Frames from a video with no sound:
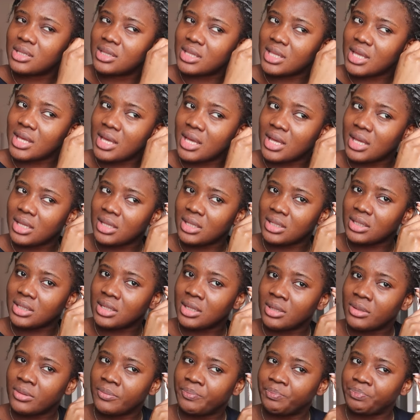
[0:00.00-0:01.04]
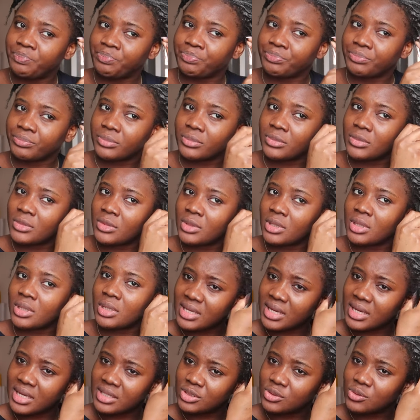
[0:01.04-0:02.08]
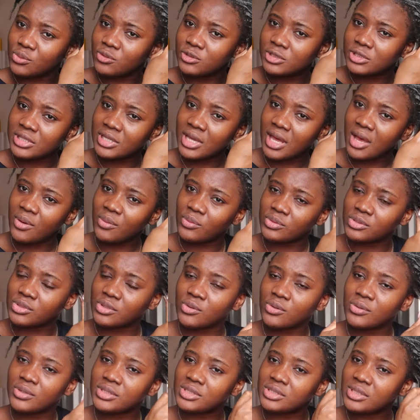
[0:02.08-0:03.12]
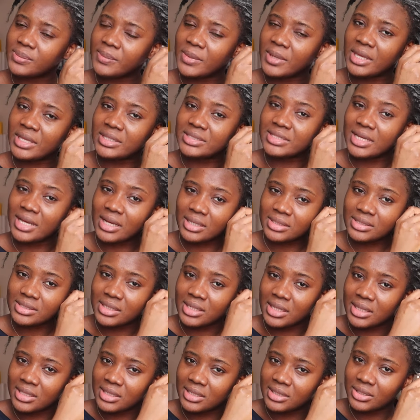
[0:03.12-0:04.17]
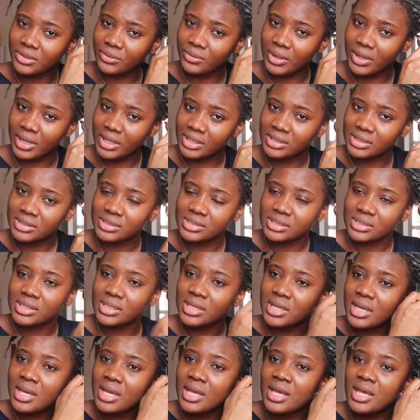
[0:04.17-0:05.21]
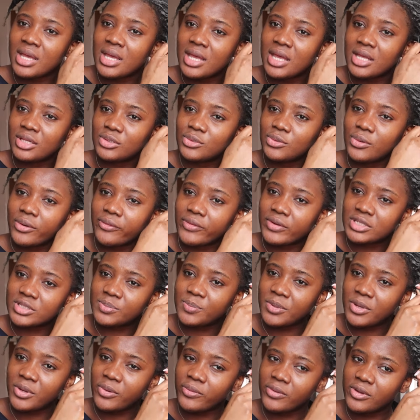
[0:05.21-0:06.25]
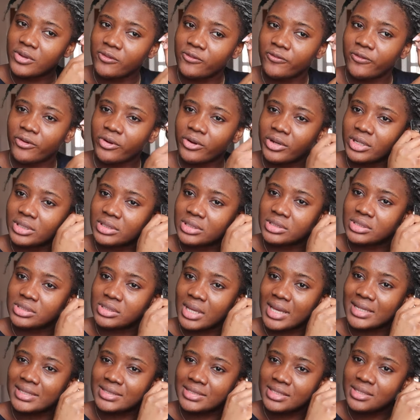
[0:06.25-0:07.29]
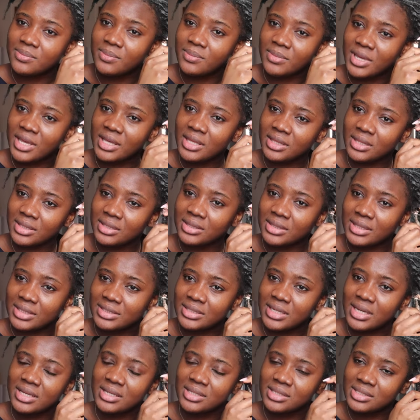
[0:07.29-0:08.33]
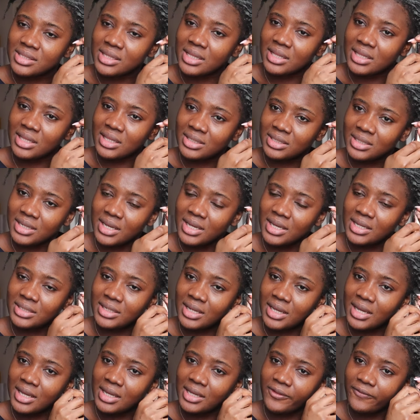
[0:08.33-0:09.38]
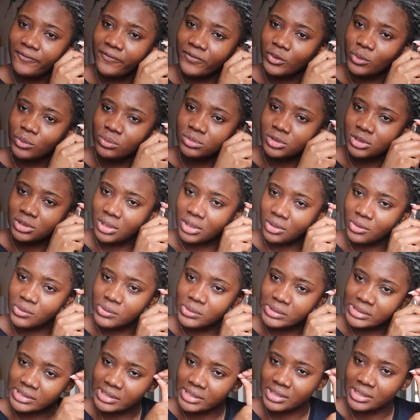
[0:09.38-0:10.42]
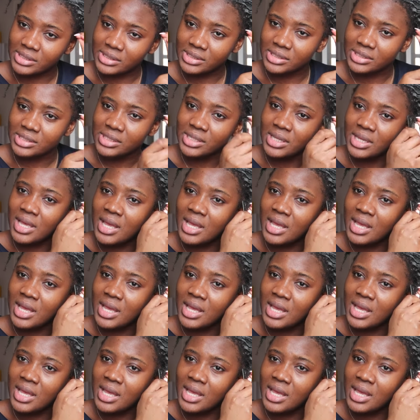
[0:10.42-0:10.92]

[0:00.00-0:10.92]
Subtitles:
that and I told you that I was going to make duck salad, right, and do a recipe reel for it. I did make the duck salad and I filmed the contents.